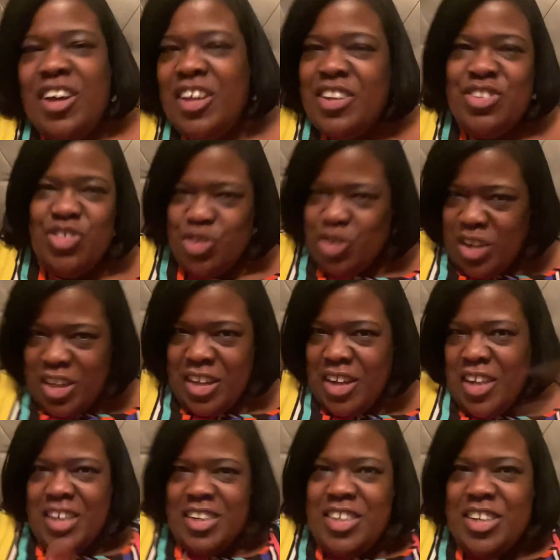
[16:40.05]
enjoy
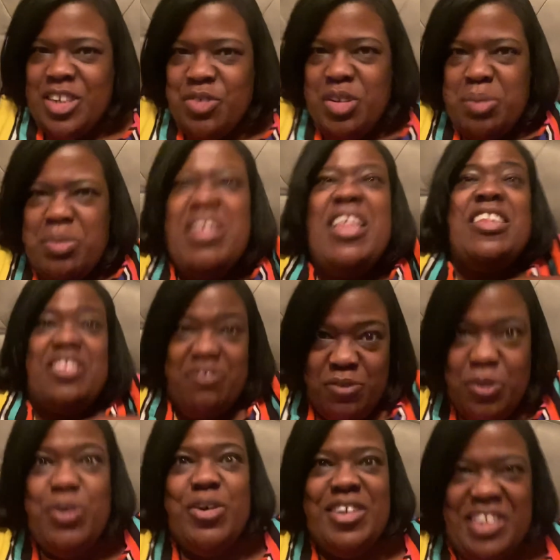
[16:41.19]
dinner with me, like the
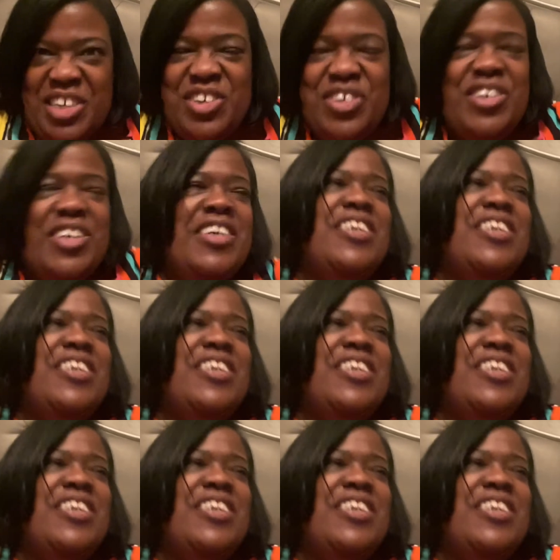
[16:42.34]
full dinner,